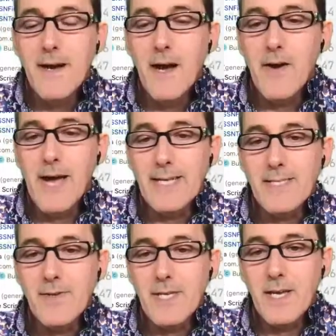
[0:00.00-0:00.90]
All right, so
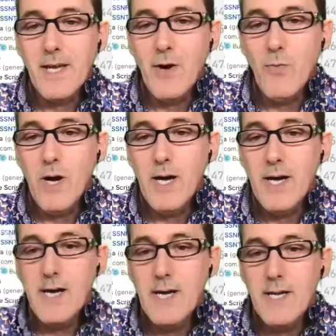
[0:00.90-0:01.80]
it's going to go
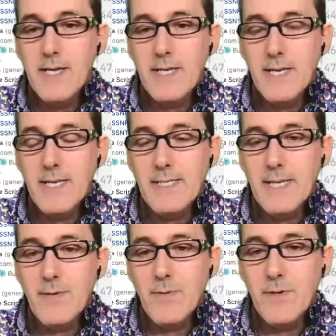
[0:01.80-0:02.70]
1 is
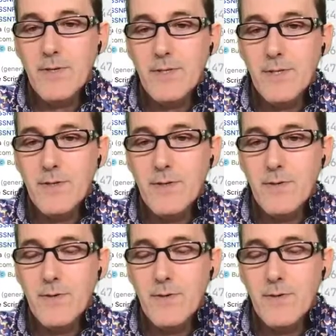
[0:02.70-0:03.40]
equal to,